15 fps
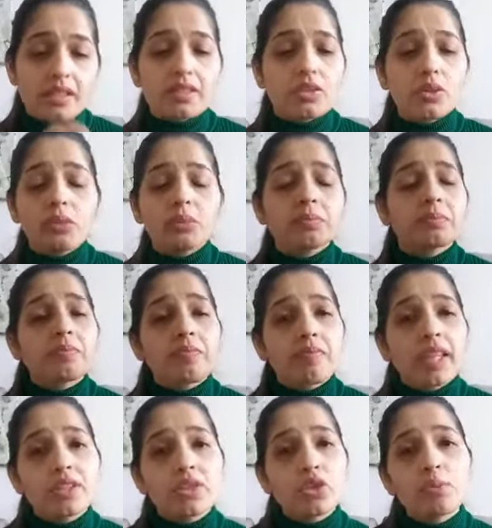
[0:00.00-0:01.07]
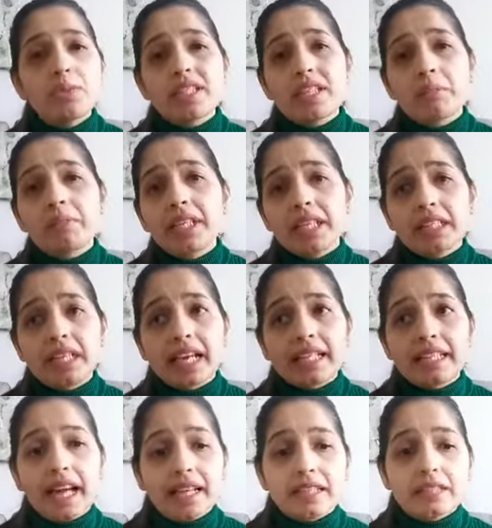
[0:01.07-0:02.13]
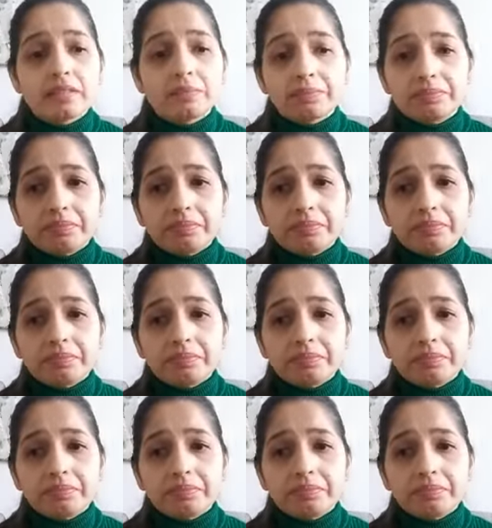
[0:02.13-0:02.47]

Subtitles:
So it could be something like that.